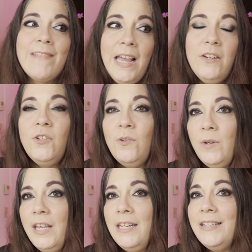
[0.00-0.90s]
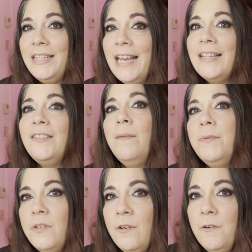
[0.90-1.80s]
Tune in to next
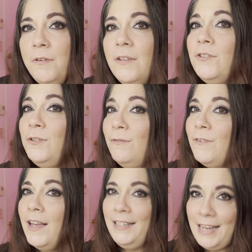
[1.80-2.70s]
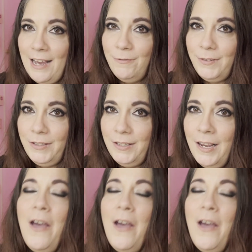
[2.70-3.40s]
episode to find out.